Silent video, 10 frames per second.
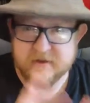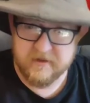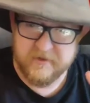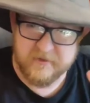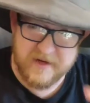
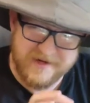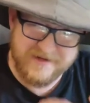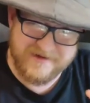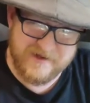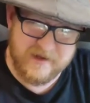turned the
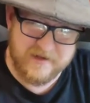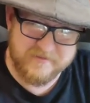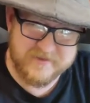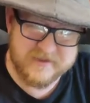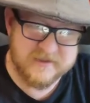right
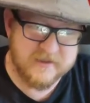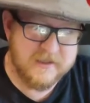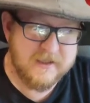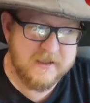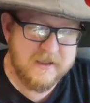knobs,
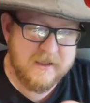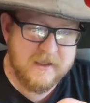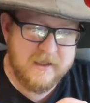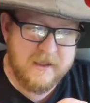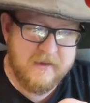
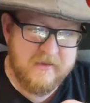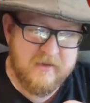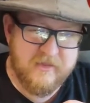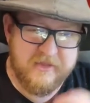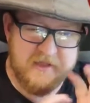
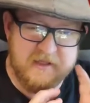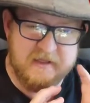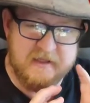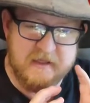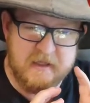
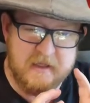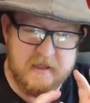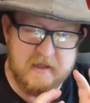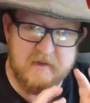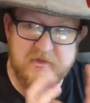then
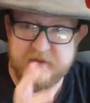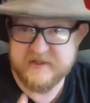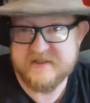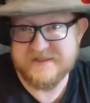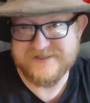
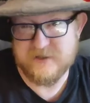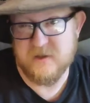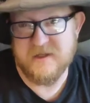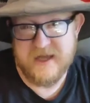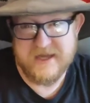this is an
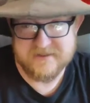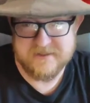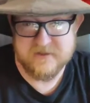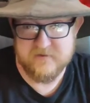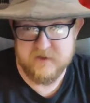early
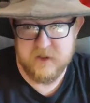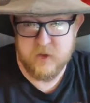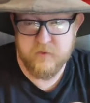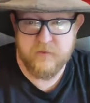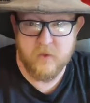access
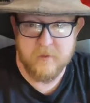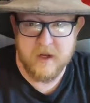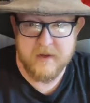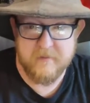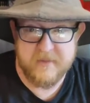video for
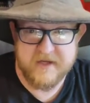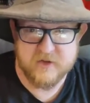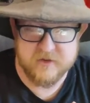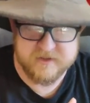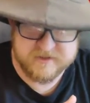my
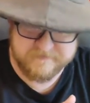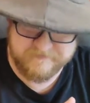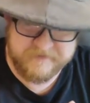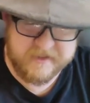patrons.